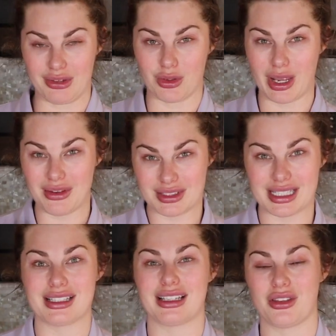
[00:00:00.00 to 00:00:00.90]
If you have
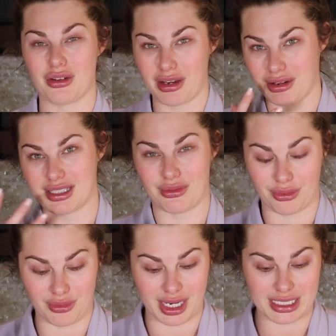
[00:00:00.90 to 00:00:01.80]
zits in other areas of
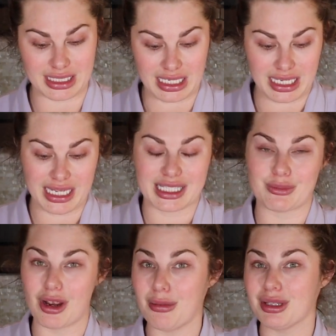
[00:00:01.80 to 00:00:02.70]
your face, it's
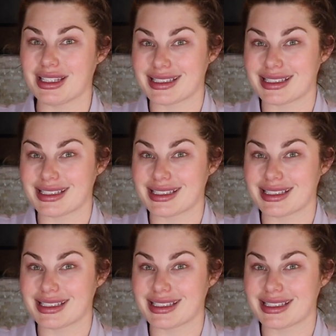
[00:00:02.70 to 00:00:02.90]
probably the